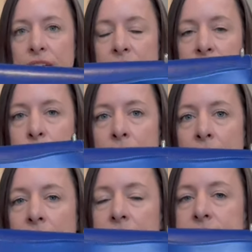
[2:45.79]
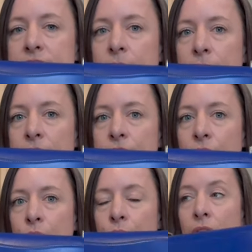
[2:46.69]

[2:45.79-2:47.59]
In the back, I stick my phone.